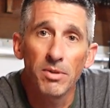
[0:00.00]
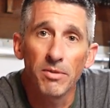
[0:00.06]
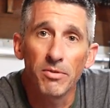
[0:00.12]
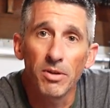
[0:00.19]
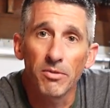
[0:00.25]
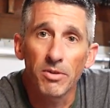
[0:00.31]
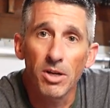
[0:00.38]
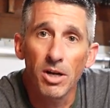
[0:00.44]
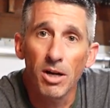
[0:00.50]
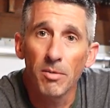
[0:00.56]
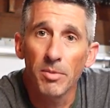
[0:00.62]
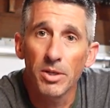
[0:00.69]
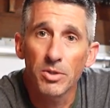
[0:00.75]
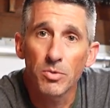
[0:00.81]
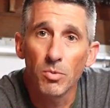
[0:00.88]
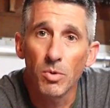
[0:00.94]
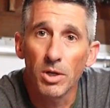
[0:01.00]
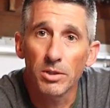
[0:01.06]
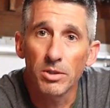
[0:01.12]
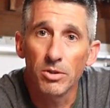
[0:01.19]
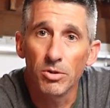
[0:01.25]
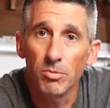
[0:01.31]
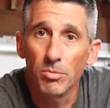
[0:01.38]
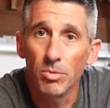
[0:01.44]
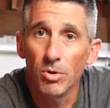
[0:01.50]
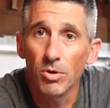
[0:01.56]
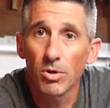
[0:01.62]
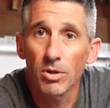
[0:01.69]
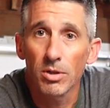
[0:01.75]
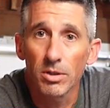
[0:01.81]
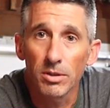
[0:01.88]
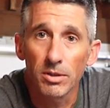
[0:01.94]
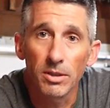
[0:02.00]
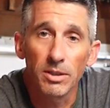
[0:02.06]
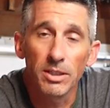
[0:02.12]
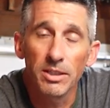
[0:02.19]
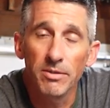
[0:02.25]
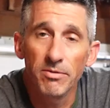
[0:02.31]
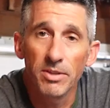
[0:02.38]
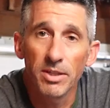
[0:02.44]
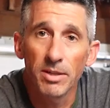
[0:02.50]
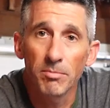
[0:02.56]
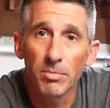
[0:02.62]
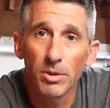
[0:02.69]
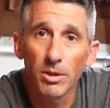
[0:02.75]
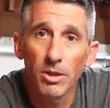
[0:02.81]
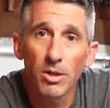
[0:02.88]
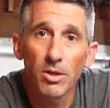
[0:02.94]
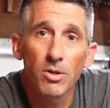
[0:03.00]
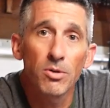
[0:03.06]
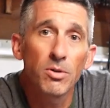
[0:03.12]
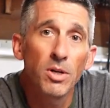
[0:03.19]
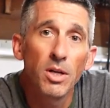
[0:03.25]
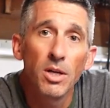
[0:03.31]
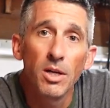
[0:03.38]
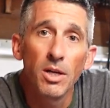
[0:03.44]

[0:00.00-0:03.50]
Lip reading: If you have comments, want to know more, leave them below.